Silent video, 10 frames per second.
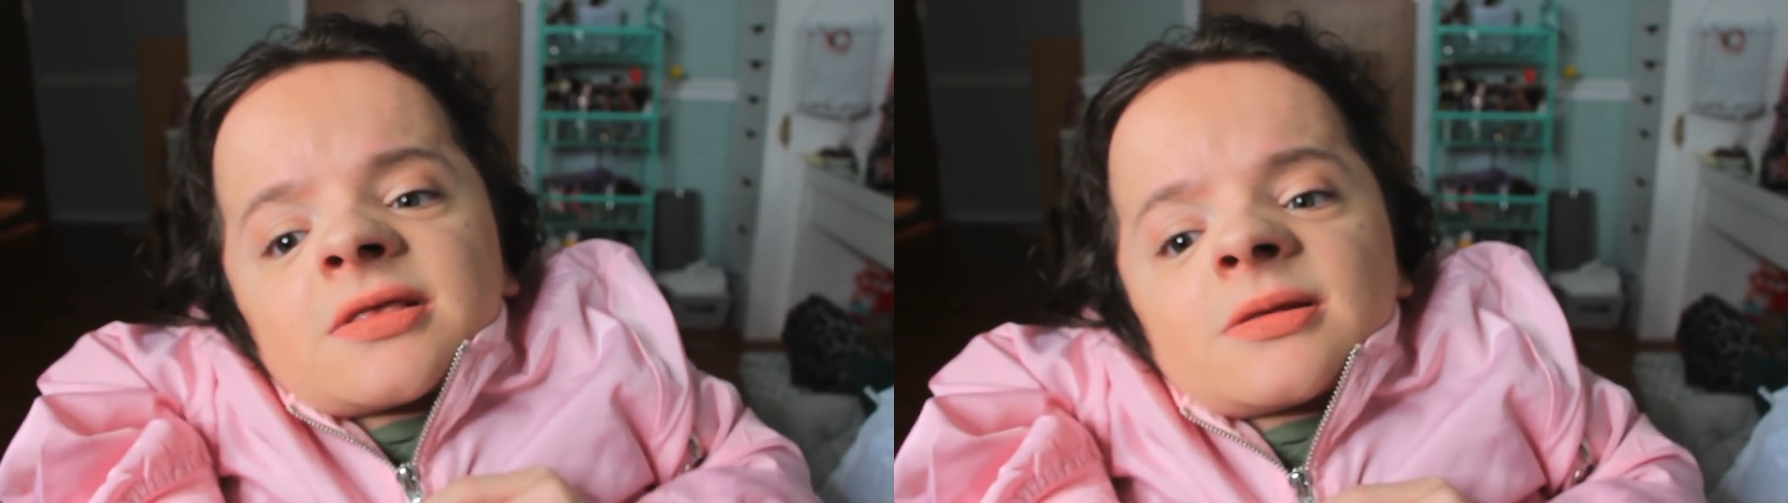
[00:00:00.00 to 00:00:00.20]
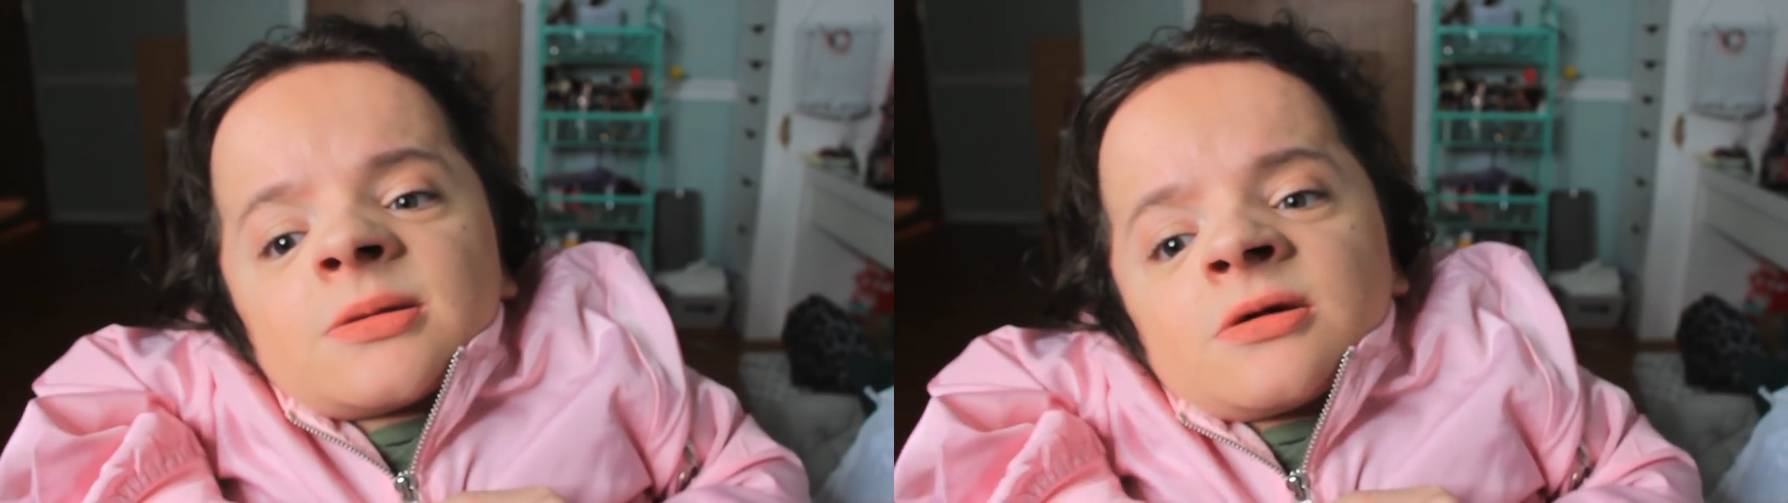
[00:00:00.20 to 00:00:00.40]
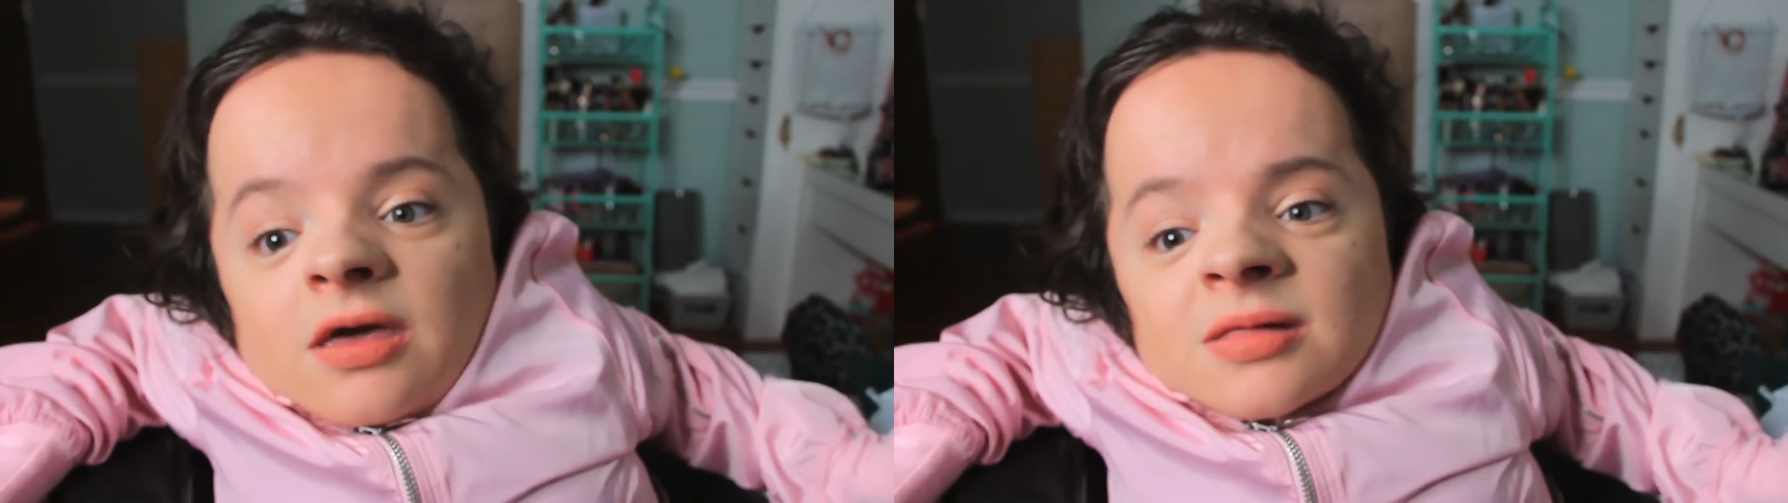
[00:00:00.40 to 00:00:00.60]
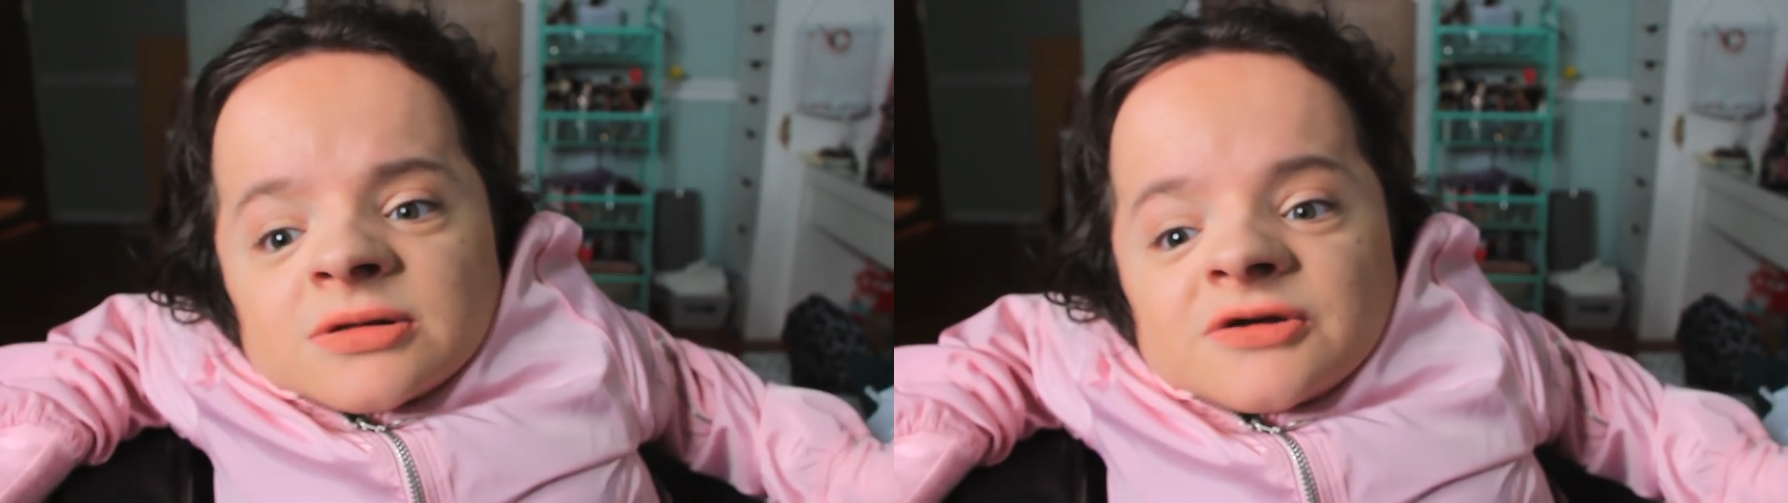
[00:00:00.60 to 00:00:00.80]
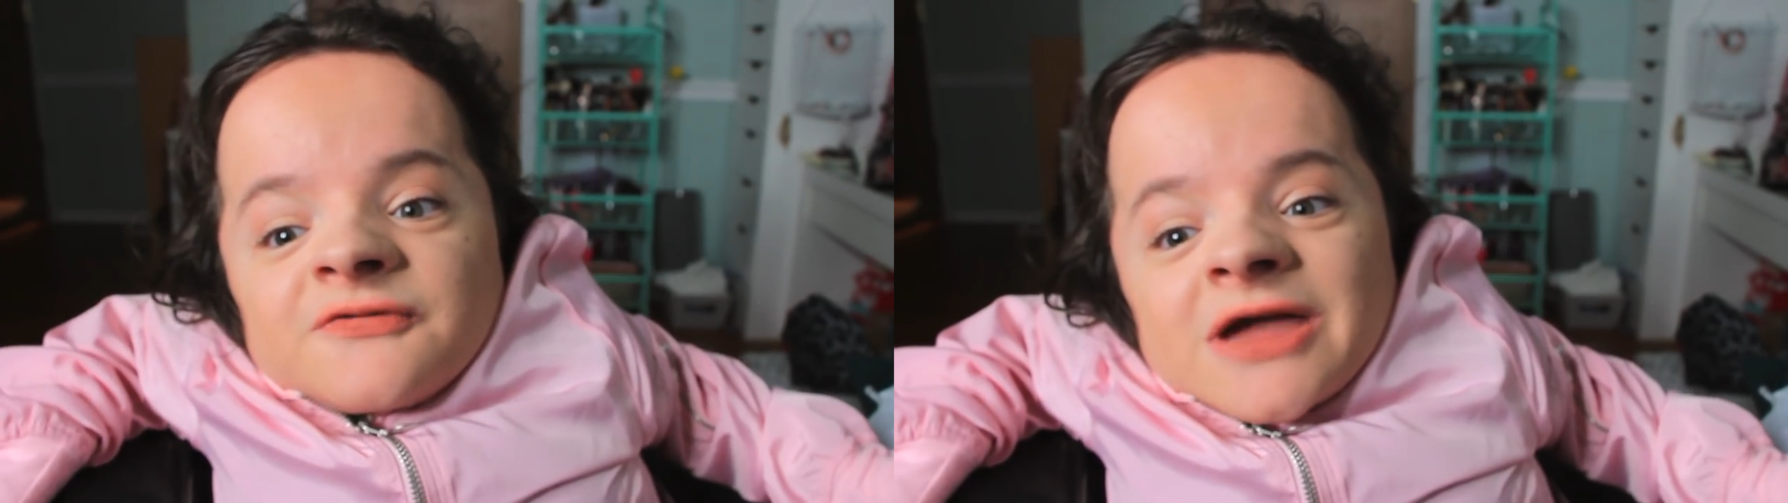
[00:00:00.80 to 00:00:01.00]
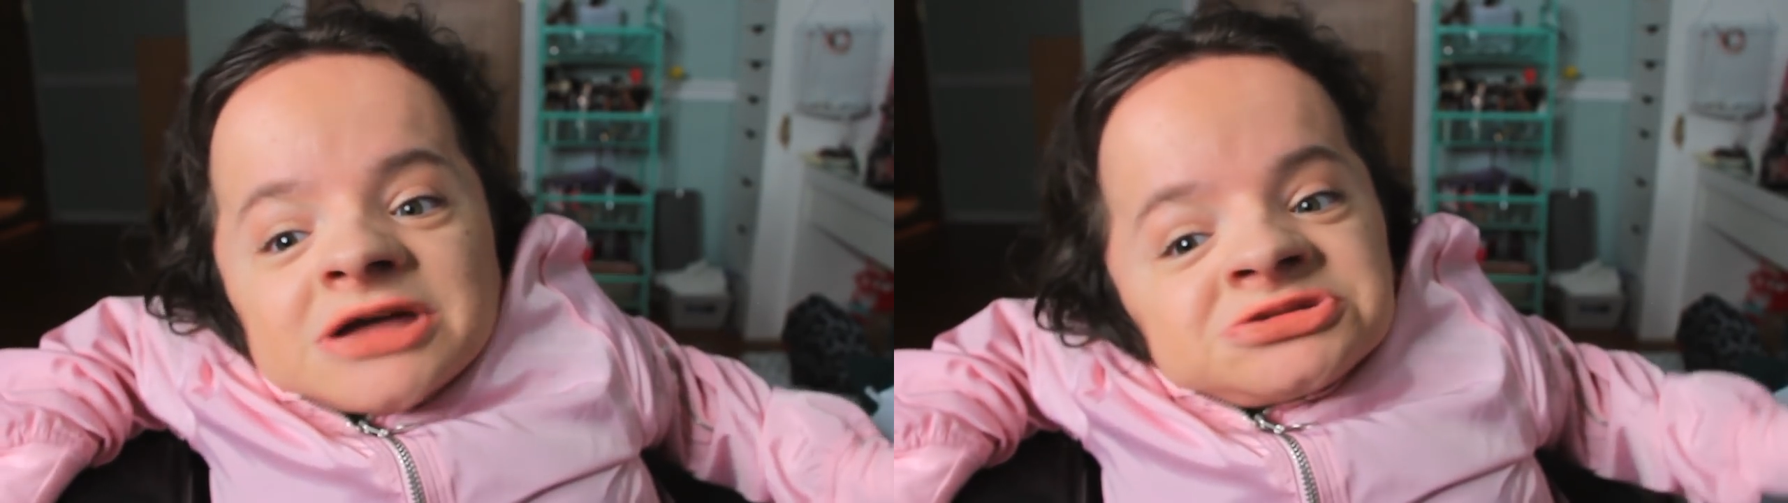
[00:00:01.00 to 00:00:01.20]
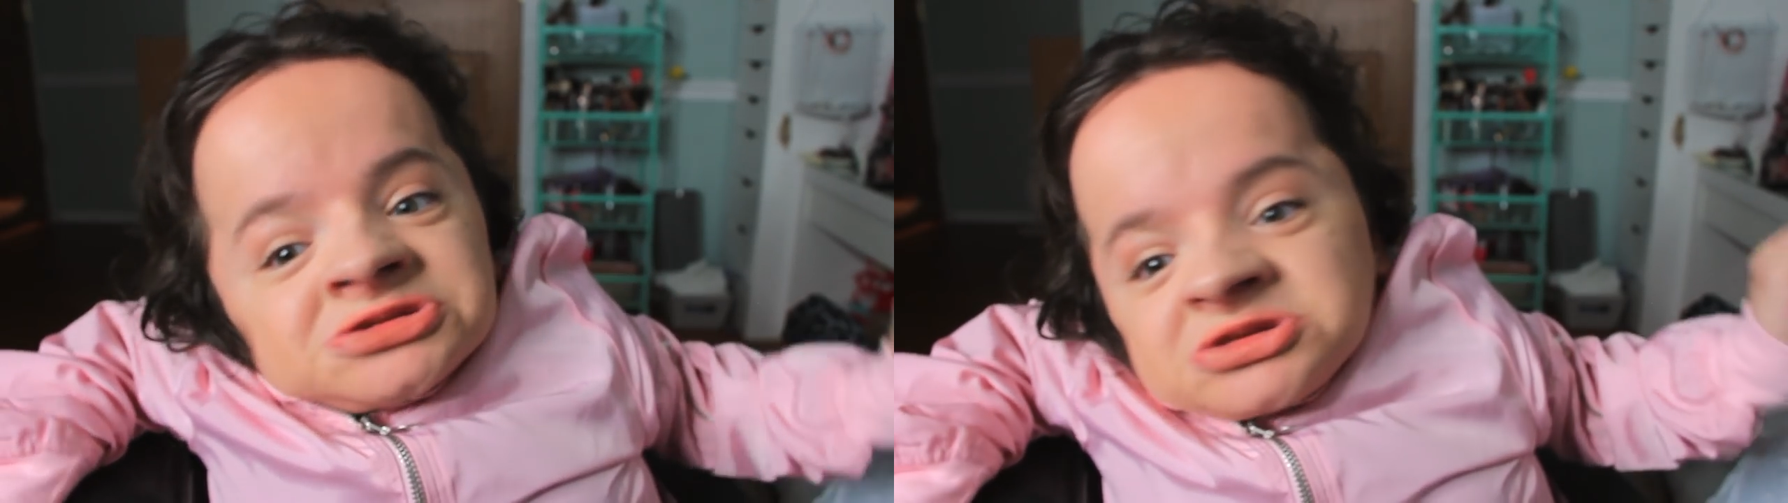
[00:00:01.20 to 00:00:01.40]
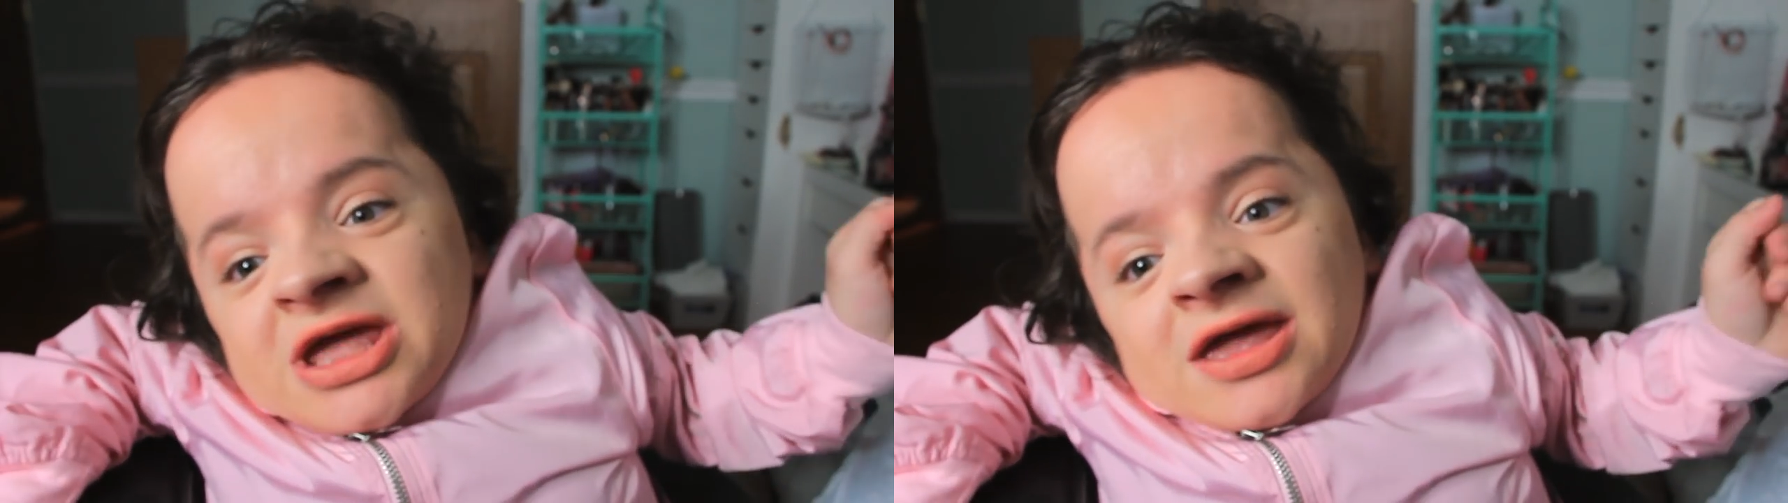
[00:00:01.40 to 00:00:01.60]
just a little a little
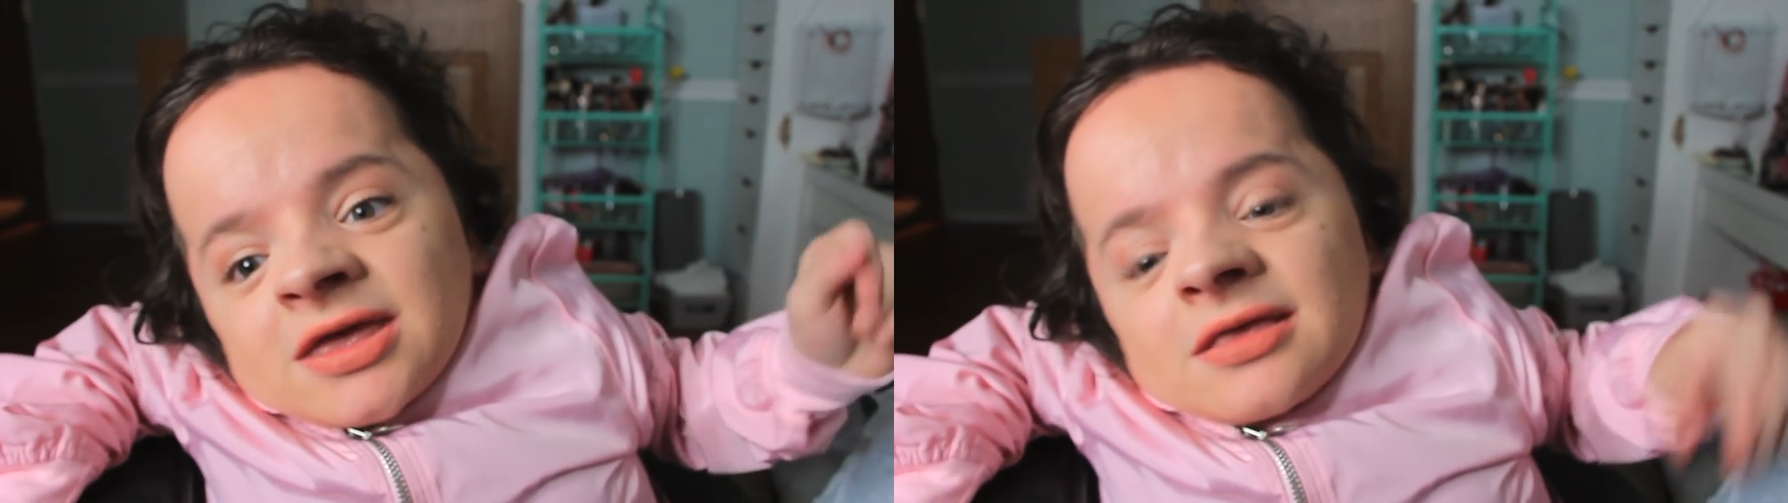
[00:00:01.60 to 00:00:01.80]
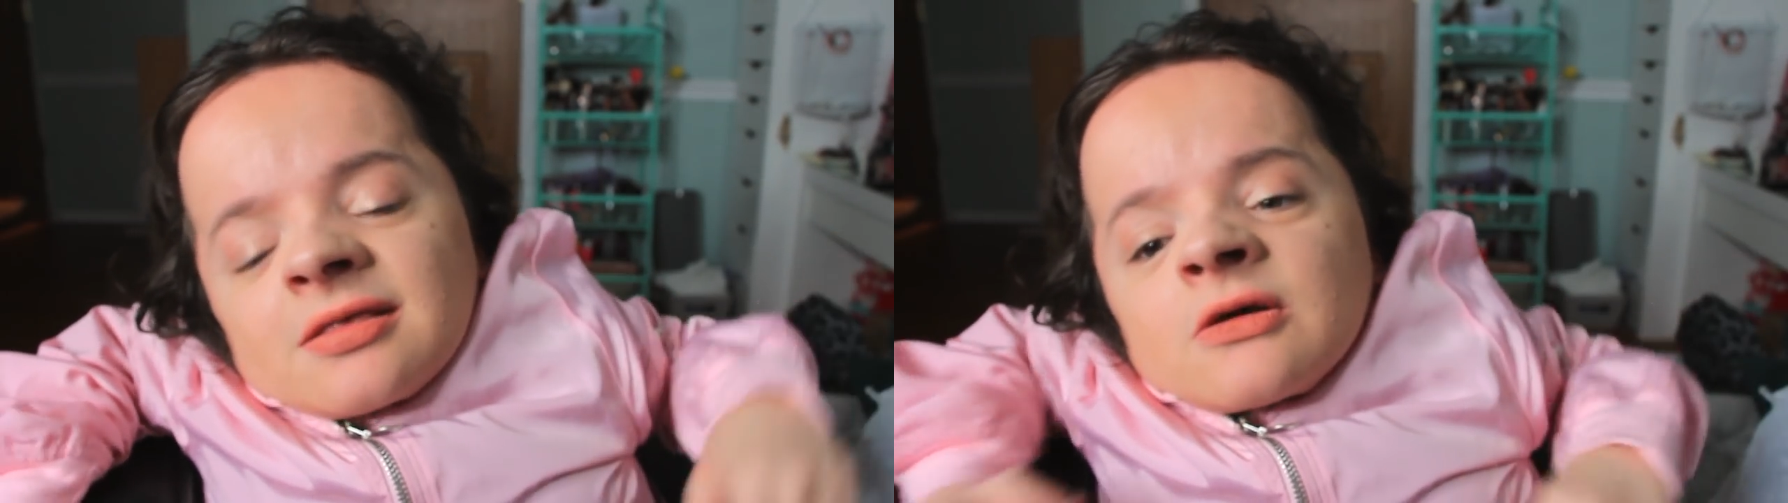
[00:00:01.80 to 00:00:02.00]
fashion jacket.